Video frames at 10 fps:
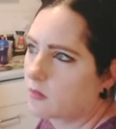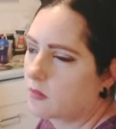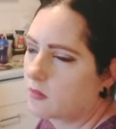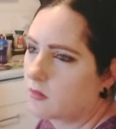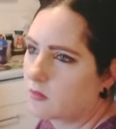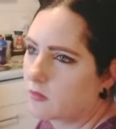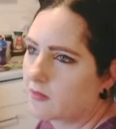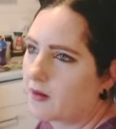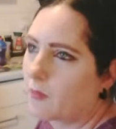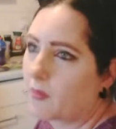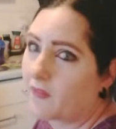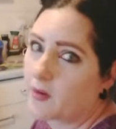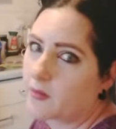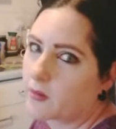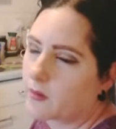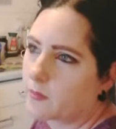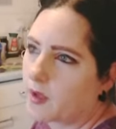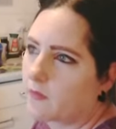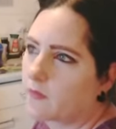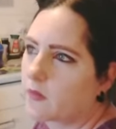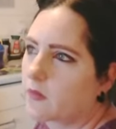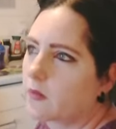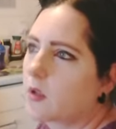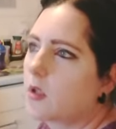because I'm not very good at maths.